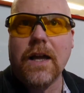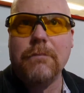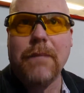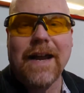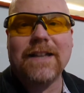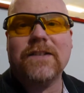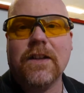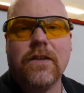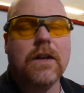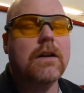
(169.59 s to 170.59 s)
mask
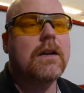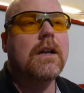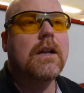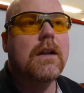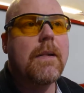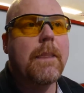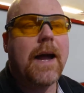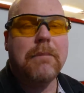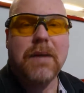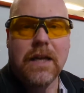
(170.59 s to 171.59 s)
their
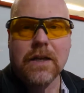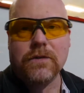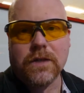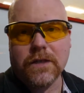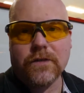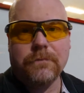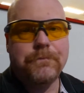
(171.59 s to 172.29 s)
IP address.